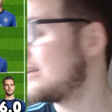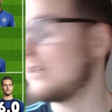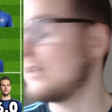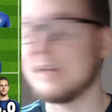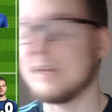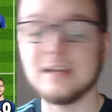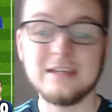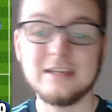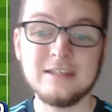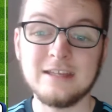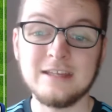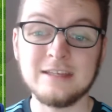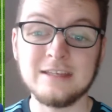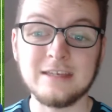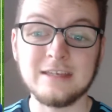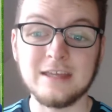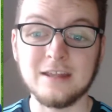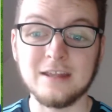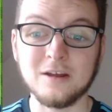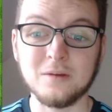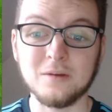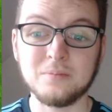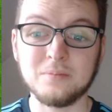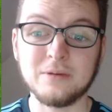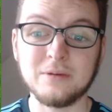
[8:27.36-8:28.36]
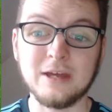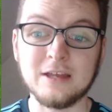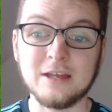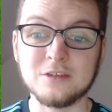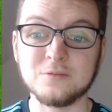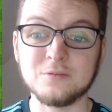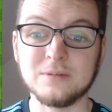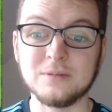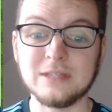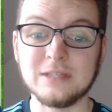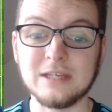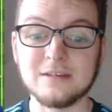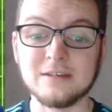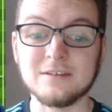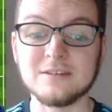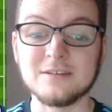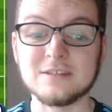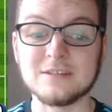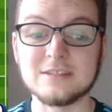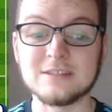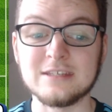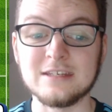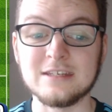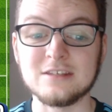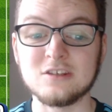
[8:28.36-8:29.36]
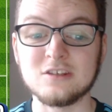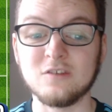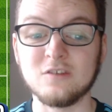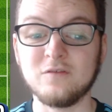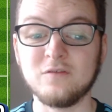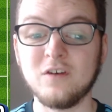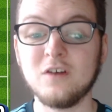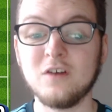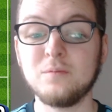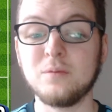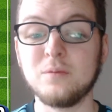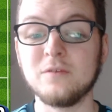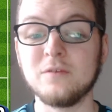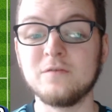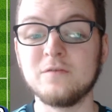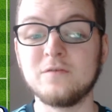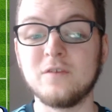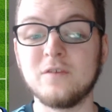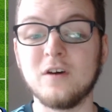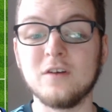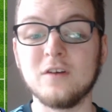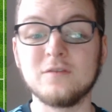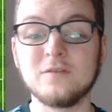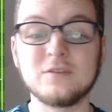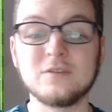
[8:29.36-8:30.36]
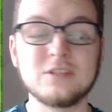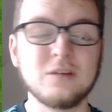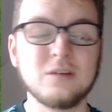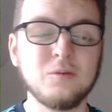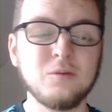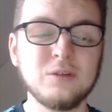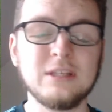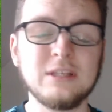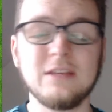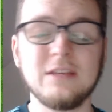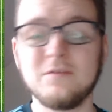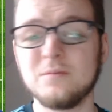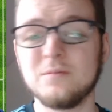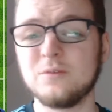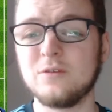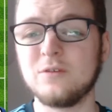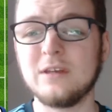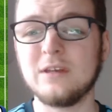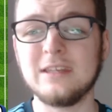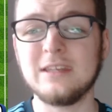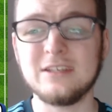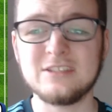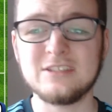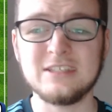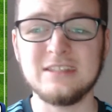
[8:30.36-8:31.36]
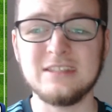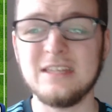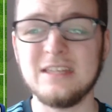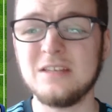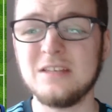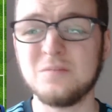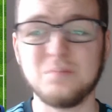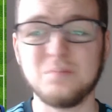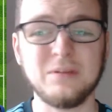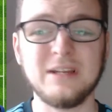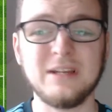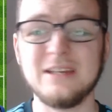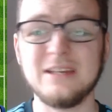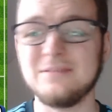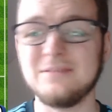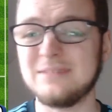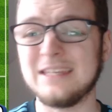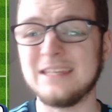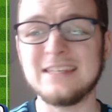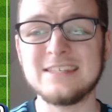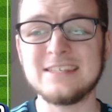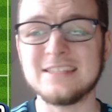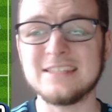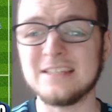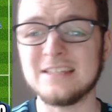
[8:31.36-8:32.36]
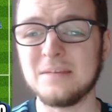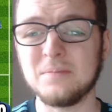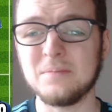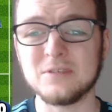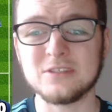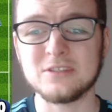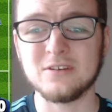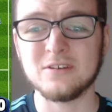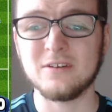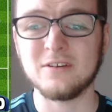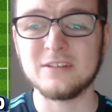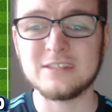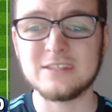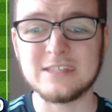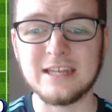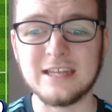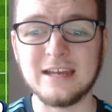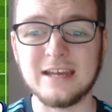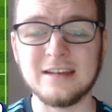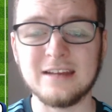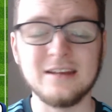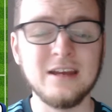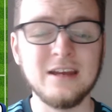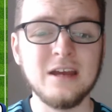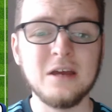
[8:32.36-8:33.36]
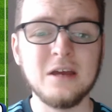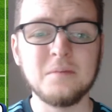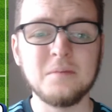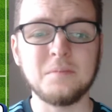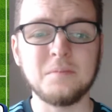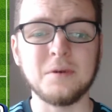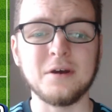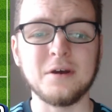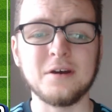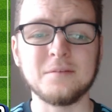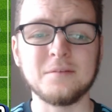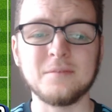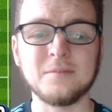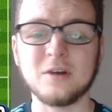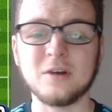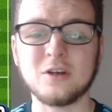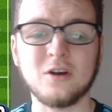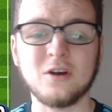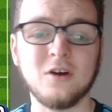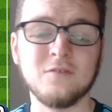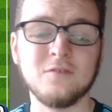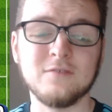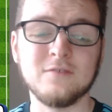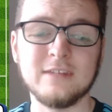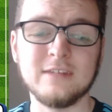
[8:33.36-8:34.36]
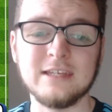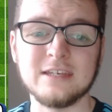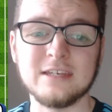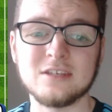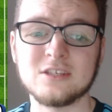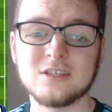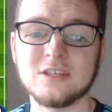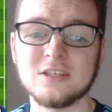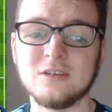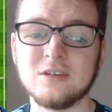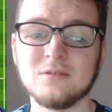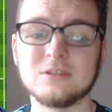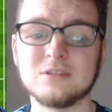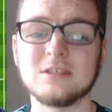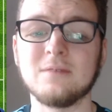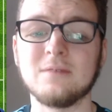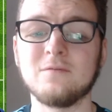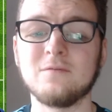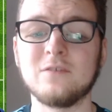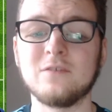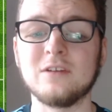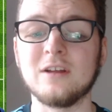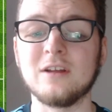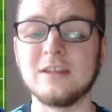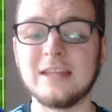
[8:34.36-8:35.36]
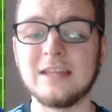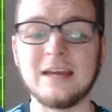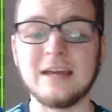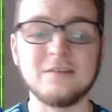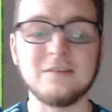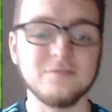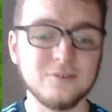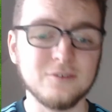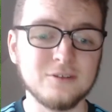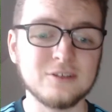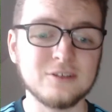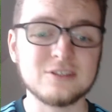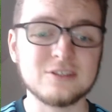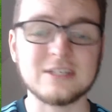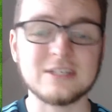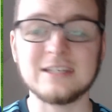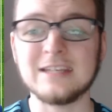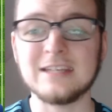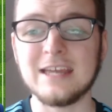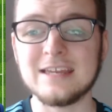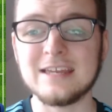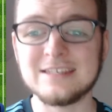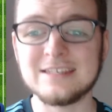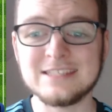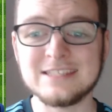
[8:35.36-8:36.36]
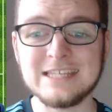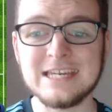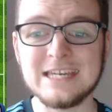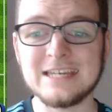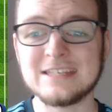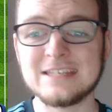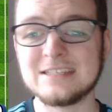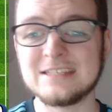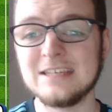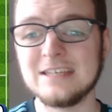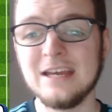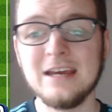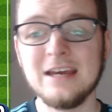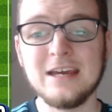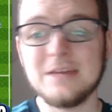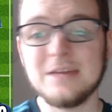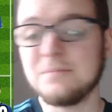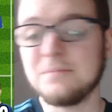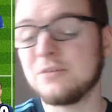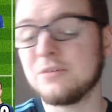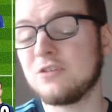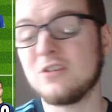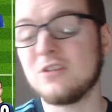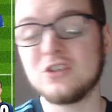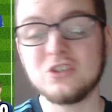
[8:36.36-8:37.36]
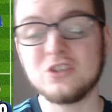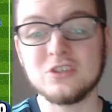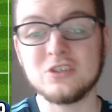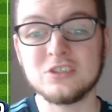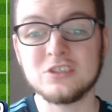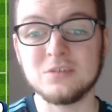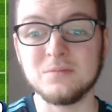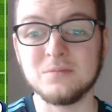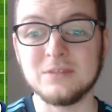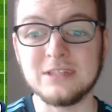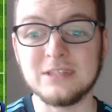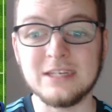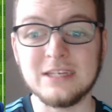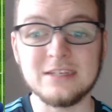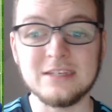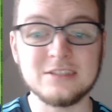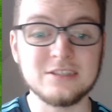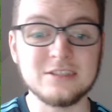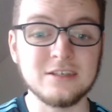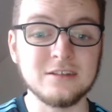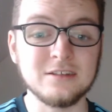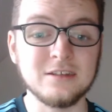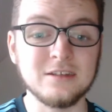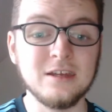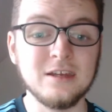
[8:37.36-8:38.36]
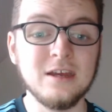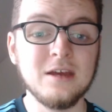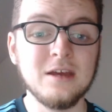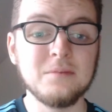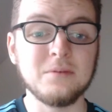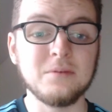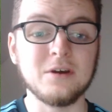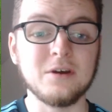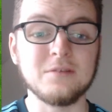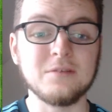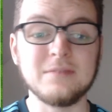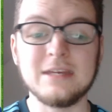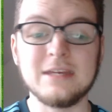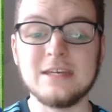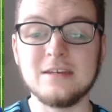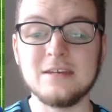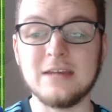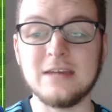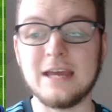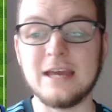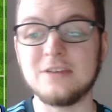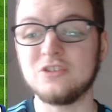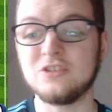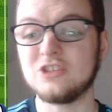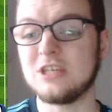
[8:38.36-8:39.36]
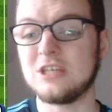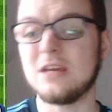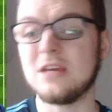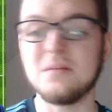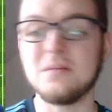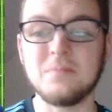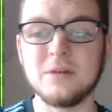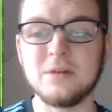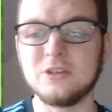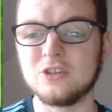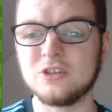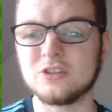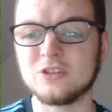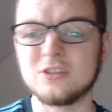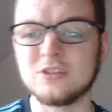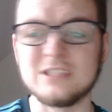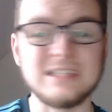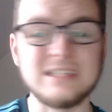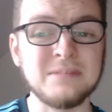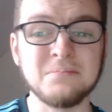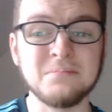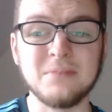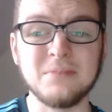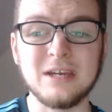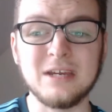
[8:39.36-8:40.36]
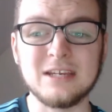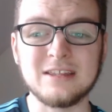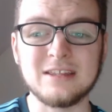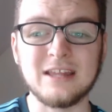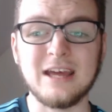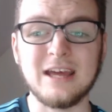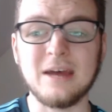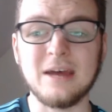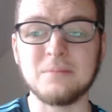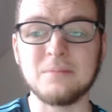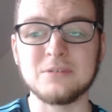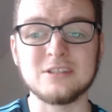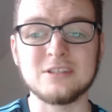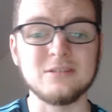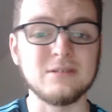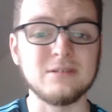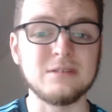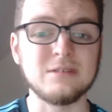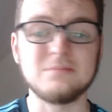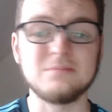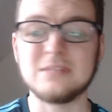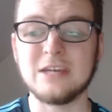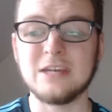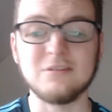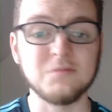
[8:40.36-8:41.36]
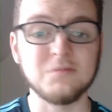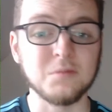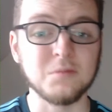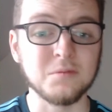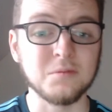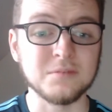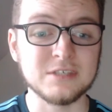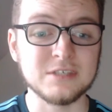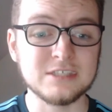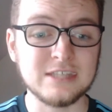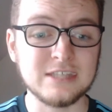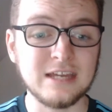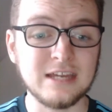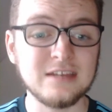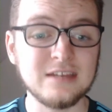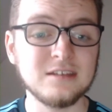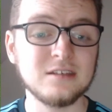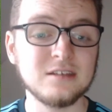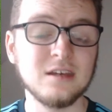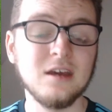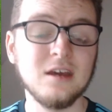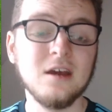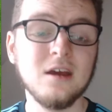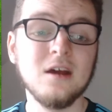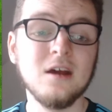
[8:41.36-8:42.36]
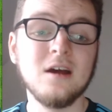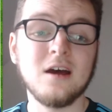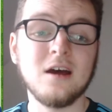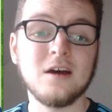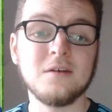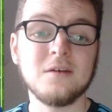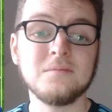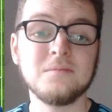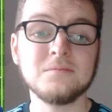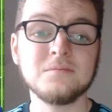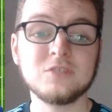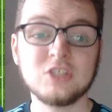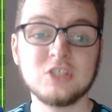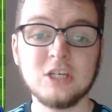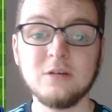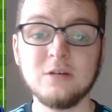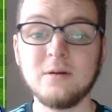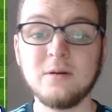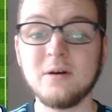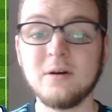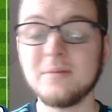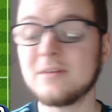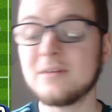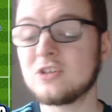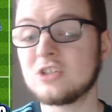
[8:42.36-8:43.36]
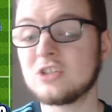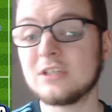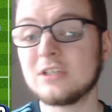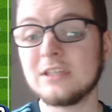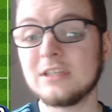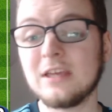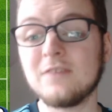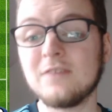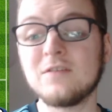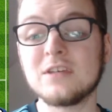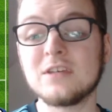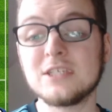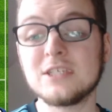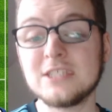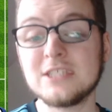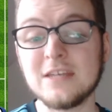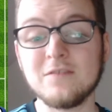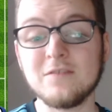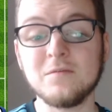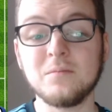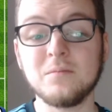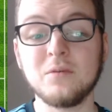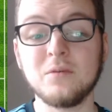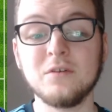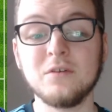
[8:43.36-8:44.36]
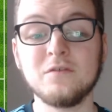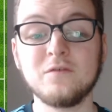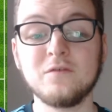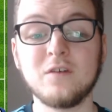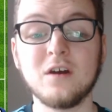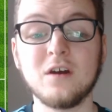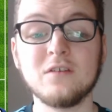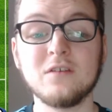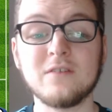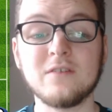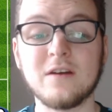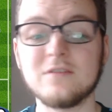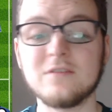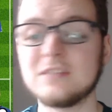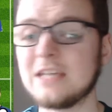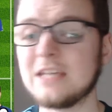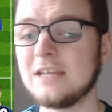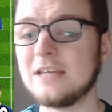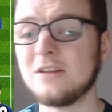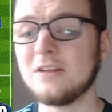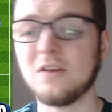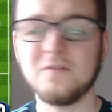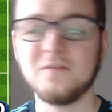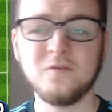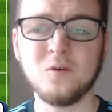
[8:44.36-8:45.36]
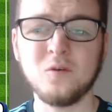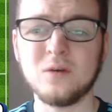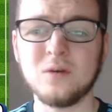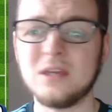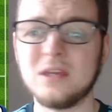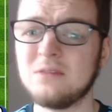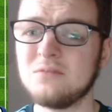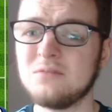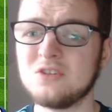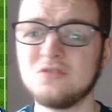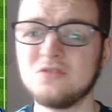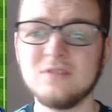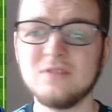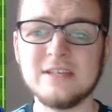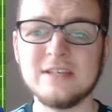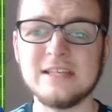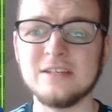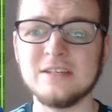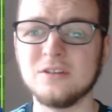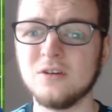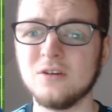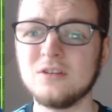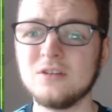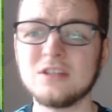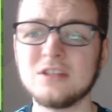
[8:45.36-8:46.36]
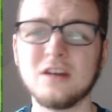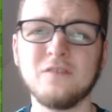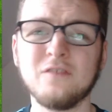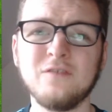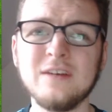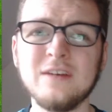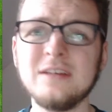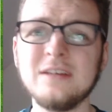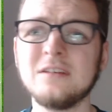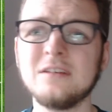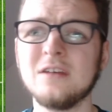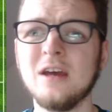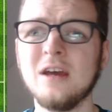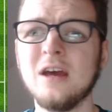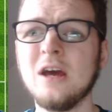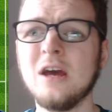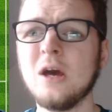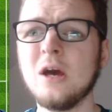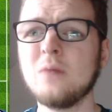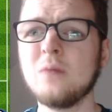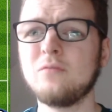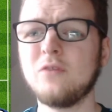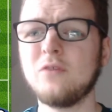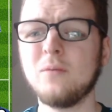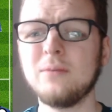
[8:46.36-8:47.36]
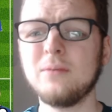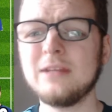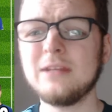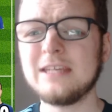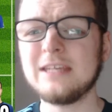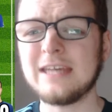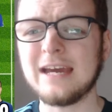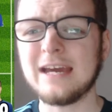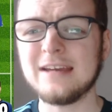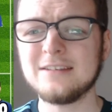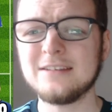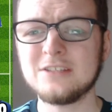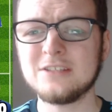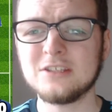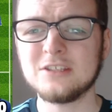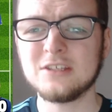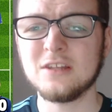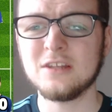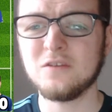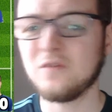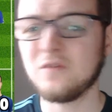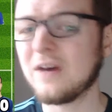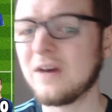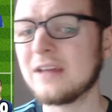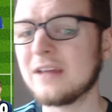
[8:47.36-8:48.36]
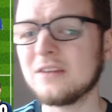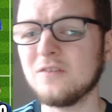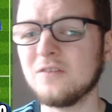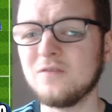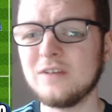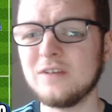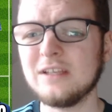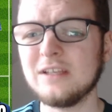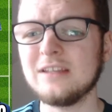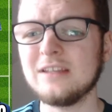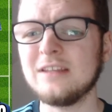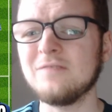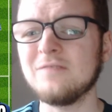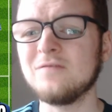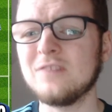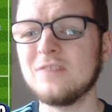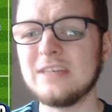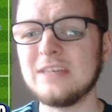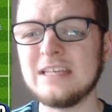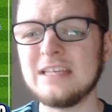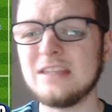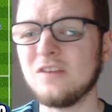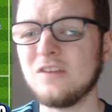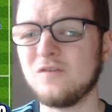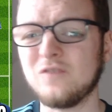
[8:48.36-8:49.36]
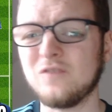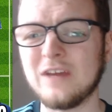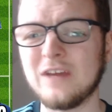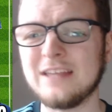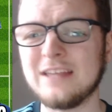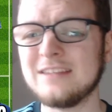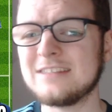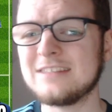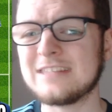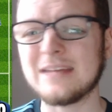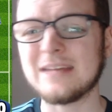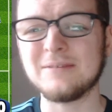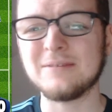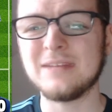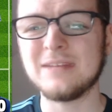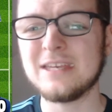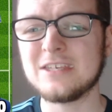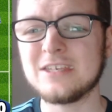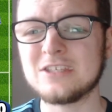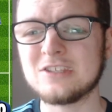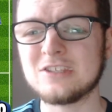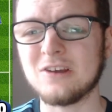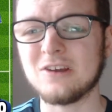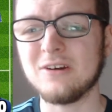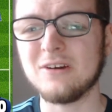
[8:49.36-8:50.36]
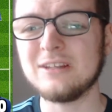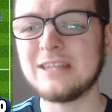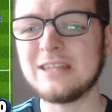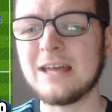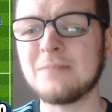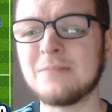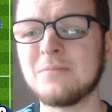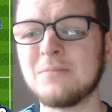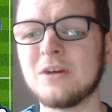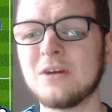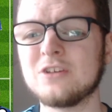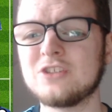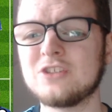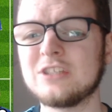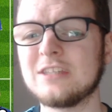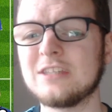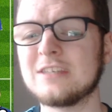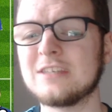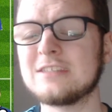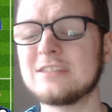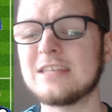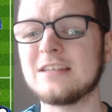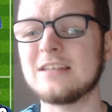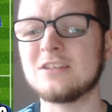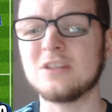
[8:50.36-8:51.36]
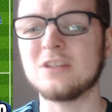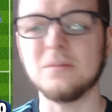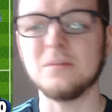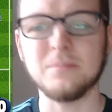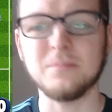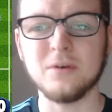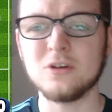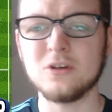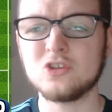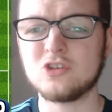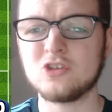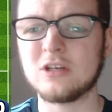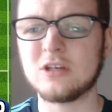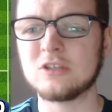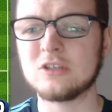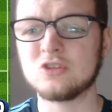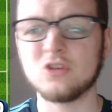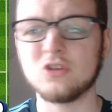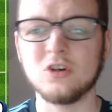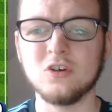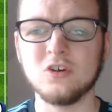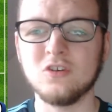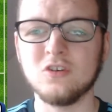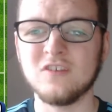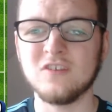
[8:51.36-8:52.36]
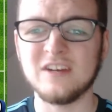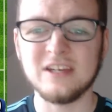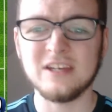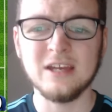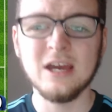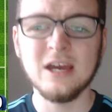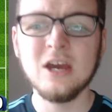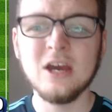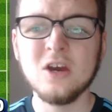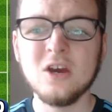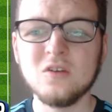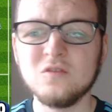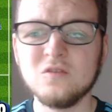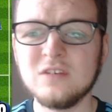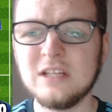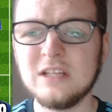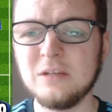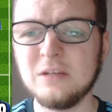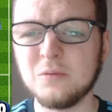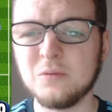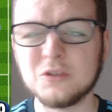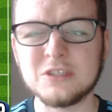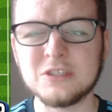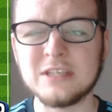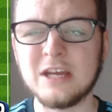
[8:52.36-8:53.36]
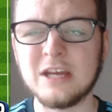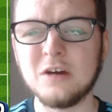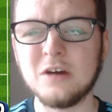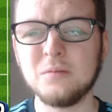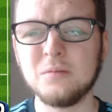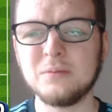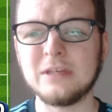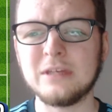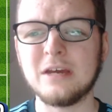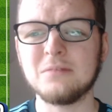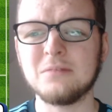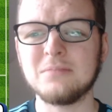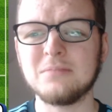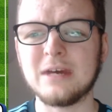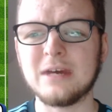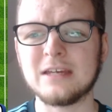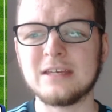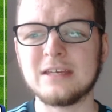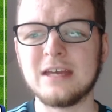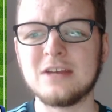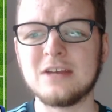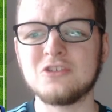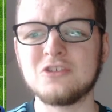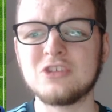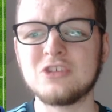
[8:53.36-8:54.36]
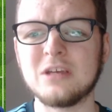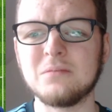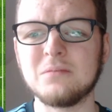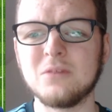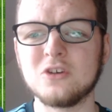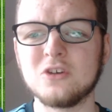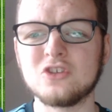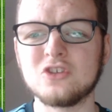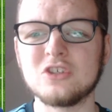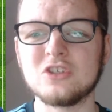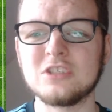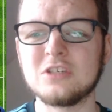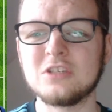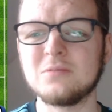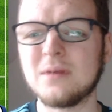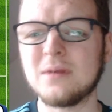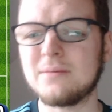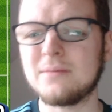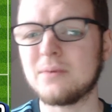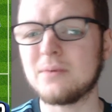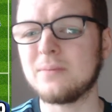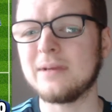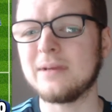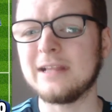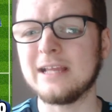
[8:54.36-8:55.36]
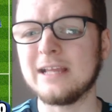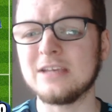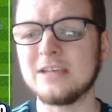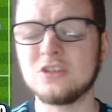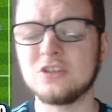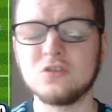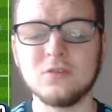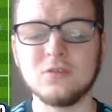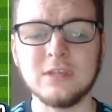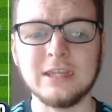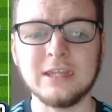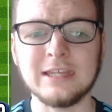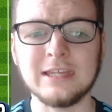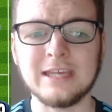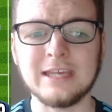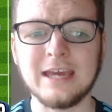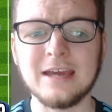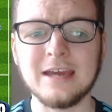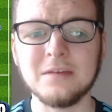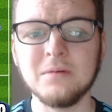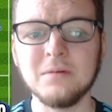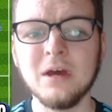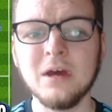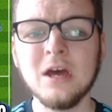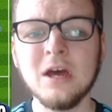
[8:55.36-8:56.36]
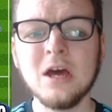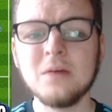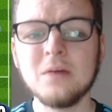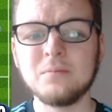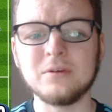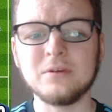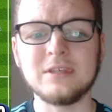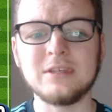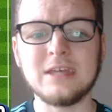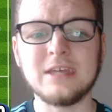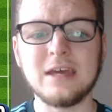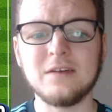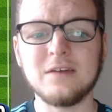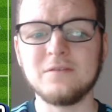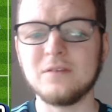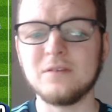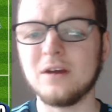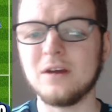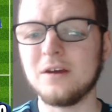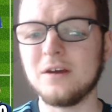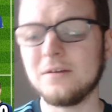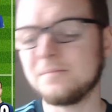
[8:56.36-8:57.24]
yeah, he didn't get up and we did concede. So 5.5, because I want to give him credit because he did play decently besides that, but I can't really excuse something like that. Rudiger's going to get a 6. Him and Christensen were decent, but he edges it a bit just because he didn't make that absolutely terrible mistake. Chilwell, I'm actually going to give it a 7.5 out of 10. I thought he was really good. I think probably catered to the fact that Villa didn't really defend down his side that much, in the sense that Bertrand Traore really wasn't helping out Matt Cash that much until maybe a bit later on in the game. But yeah,